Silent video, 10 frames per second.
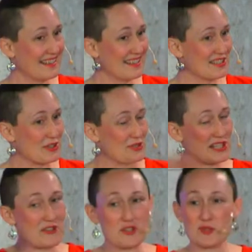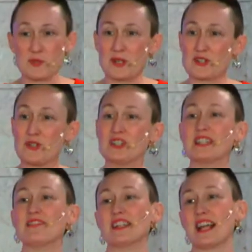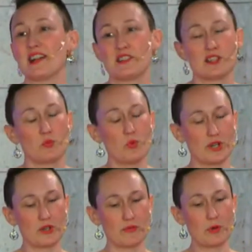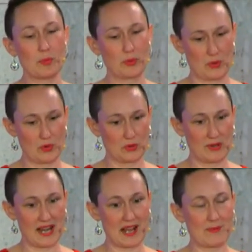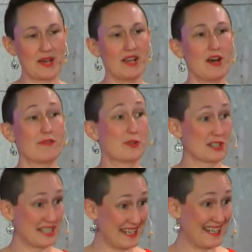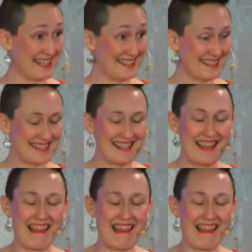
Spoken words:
So Centers for Spiritual Living has this wonderful program for teens,